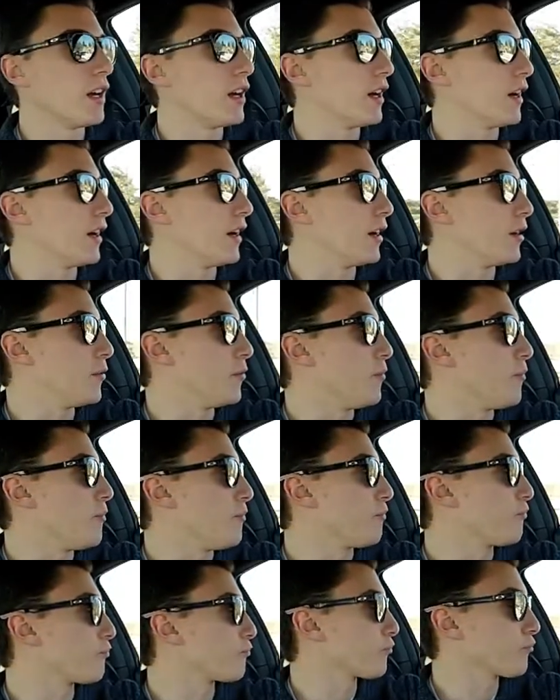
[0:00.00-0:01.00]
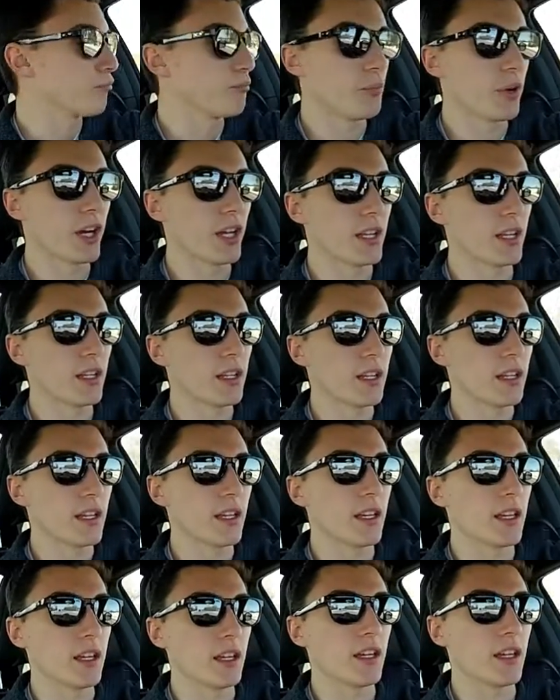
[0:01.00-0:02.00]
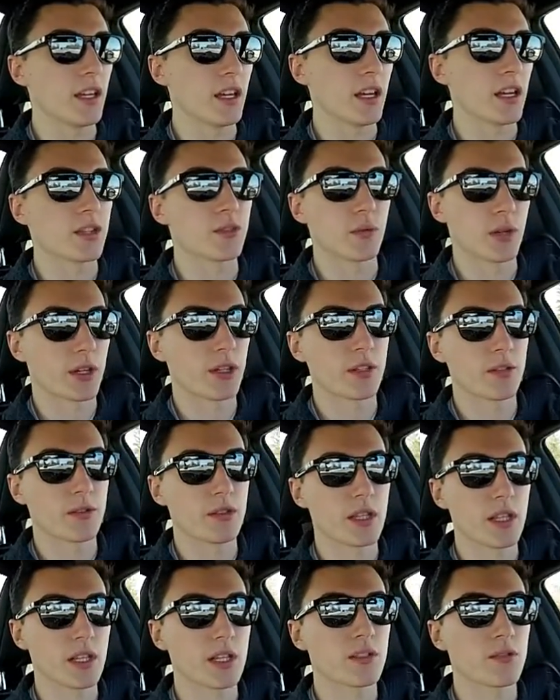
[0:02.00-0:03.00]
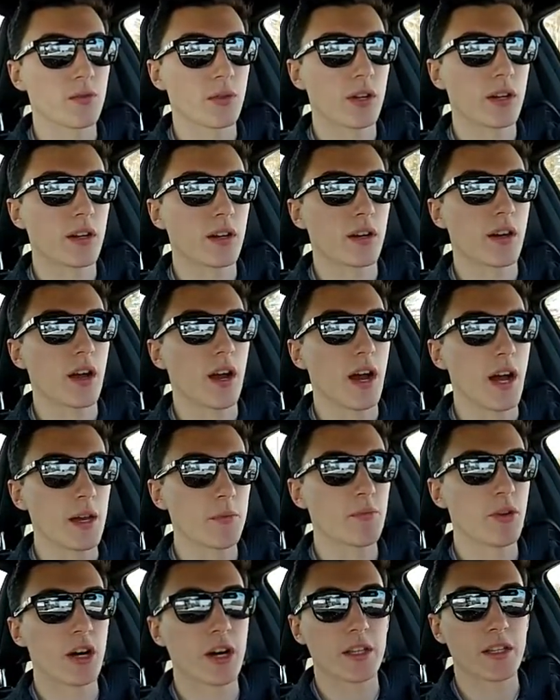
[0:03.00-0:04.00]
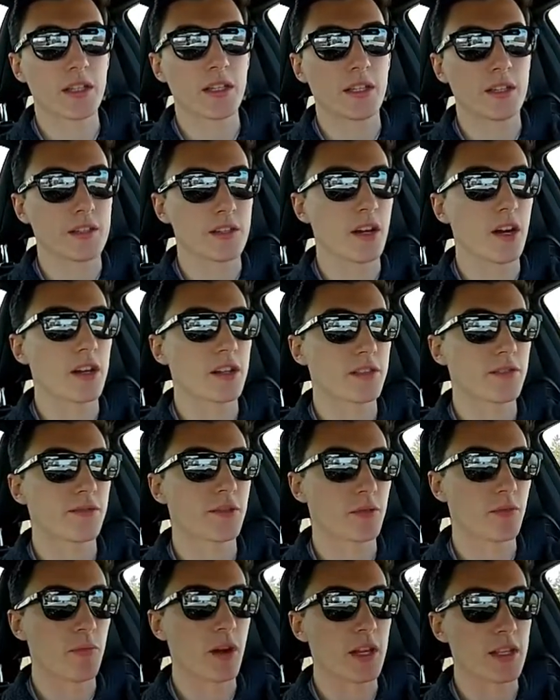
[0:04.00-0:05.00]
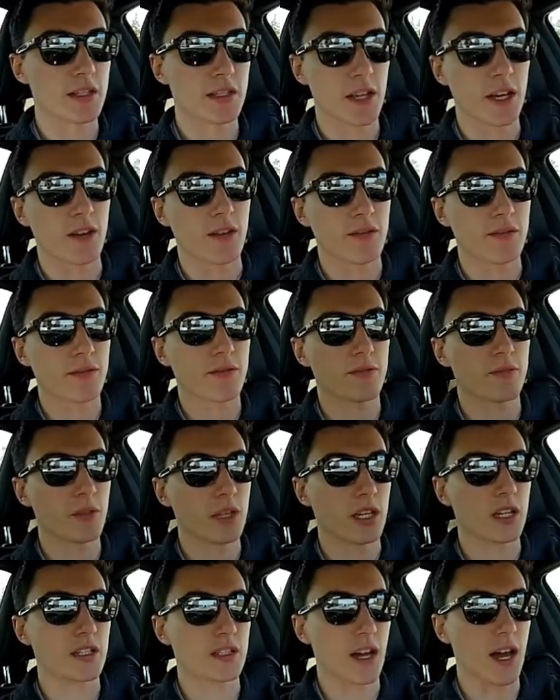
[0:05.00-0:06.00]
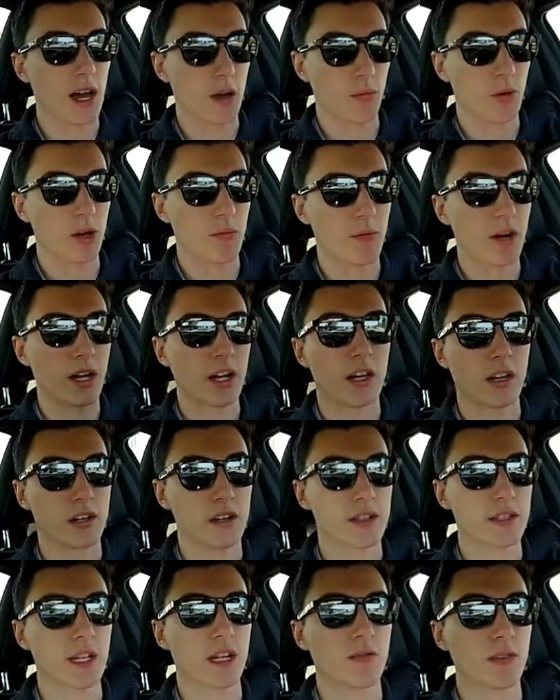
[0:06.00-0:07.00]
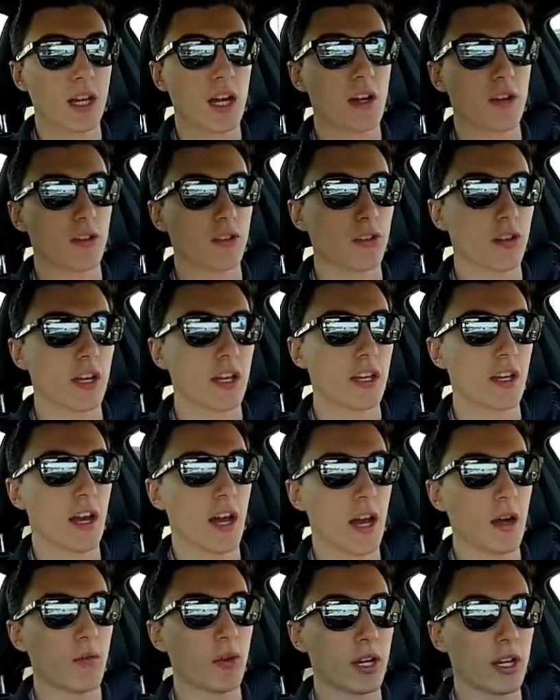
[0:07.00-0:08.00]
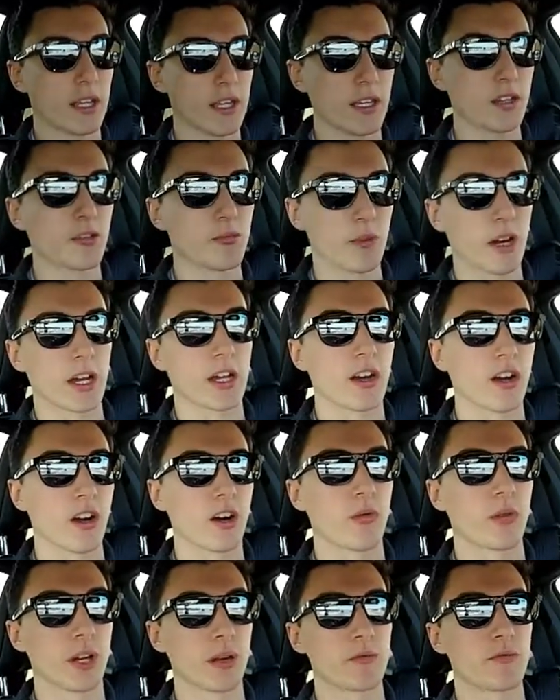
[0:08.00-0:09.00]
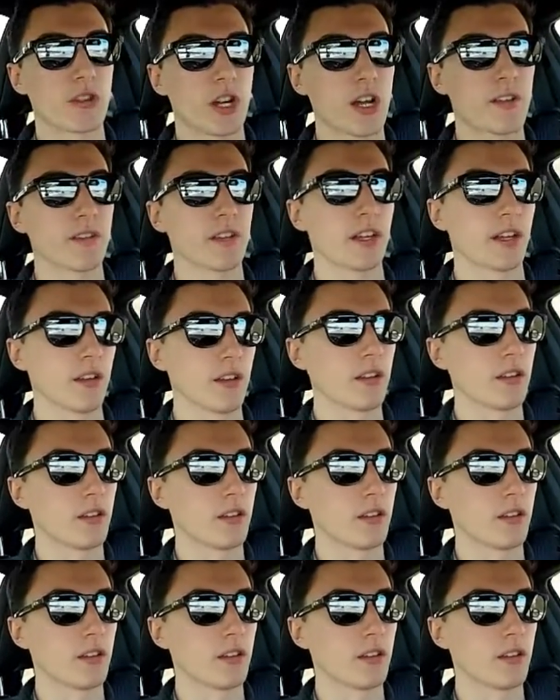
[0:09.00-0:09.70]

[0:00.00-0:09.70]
Um, but it's one of those things where I bought the exhaust for myself because I want my car to sound louder and I want to hear my car when I'm driving it.